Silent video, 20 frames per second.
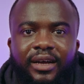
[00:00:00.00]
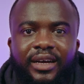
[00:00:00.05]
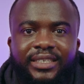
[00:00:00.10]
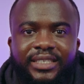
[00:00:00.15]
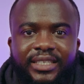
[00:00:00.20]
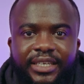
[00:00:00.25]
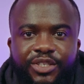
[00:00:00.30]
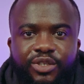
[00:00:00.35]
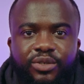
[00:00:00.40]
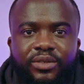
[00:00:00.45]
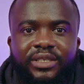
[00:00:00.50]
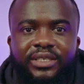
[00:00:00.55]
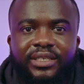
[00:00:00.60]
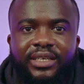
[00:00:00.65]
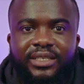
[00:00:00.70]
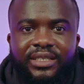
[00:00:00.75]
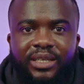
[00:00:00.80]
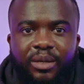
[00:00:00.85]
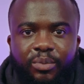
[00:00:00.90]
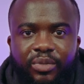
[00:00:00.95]
a session is
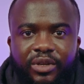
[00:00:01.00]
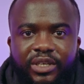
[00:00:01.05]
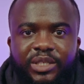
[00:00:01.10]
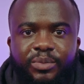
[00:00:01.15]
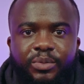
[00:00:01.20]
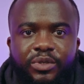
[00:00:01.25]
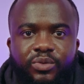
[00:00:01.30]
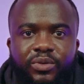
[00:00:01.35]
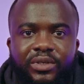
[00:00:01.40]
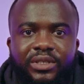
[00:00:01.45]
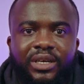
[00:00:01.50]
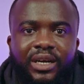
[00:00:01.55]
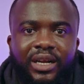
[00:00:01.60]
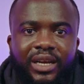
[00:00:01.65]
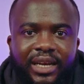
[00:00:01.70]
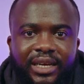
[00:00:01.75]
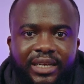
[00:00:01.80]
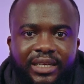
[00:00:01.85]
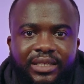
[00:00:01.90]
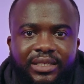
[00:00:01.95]
established between the
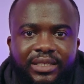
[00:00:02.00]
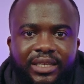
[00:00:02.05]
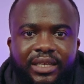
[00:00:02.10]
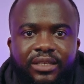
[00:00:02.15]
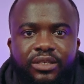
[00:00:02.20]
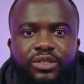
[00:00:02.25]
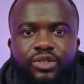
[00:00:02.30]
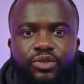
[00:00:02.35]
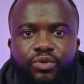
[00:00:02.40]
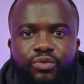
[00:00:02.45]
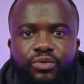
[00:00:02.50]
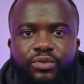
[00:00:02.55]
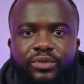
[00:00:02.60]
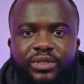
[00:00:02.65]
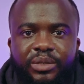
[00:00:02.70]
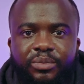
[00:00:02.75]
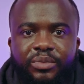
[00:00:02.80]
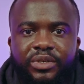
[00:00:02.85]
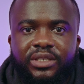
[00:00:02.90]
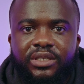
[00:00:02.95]
client and the
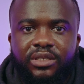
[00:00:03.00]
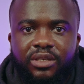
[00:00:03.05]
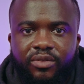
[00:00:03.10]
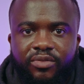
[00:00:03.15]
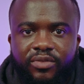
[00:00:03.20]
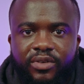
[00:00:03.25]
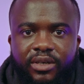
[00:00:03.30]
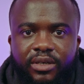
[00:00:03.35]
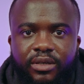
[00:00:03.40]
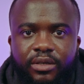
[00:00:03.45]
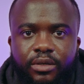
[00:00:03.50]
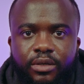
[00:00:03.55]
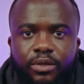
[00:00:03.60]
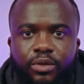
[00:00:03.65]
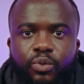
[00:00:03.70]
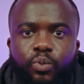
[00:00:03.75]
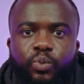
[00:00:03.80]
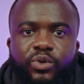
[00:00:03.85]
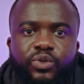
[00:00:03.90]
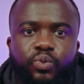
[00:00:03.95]
SurrealDB server
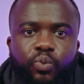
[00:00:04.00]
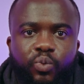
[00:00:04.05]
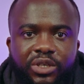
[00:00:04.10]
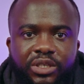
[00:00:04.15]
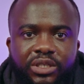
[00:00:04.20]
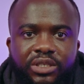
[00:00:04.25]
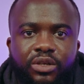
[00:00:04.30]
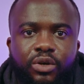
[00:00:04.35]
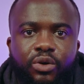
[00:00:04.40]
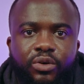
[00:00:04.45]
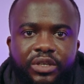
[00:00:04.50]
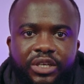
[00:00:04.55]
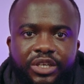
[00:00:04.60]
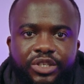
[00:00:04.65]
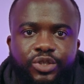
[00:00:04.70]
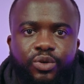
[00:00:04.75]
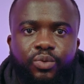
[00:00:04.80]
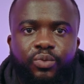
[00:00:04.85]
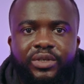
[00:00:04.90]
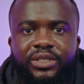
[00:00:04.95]
with which the
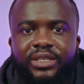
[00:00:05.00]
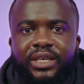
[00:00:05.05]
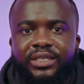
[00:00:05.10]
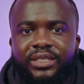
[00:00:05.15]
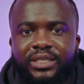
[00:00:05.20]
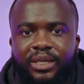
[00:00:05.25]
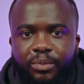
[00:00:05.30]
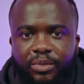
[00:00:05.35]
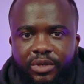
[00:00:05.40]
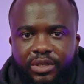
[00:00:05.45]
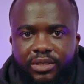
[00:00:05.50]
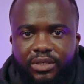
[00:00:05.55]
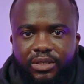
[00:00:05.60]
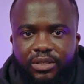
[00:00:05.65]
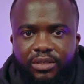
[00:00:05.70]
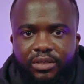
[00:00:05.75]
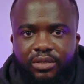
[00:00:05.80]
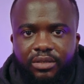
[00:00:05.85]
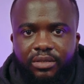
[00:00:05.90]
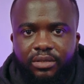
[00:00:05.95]
connection was
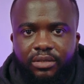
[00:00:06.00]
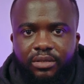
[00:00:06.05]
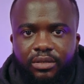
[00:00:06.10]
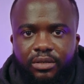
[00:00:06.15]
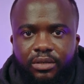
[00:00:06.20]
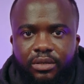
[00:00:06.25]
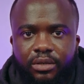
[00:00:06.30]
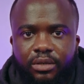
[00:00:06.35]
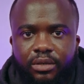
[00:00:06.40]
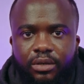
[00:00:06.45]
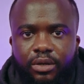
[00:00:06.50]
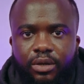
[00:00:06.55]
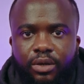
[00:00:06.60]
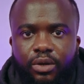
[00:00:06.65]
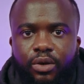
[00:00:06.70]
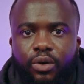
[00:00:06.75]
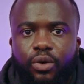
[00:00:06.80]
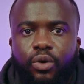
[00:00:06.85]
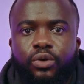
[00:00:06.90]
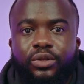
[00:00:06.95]
established.
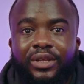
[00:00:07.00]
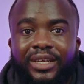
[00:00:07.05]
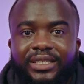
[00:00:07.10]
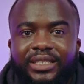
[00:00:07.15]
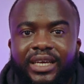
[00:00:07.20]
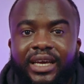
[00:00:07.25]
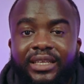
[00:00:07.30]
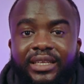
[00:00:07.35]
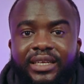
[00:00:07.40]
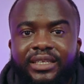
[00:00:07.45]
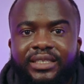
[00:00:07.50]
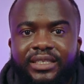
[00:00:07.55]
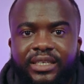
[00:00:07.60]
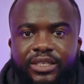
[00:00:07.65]
Authenticated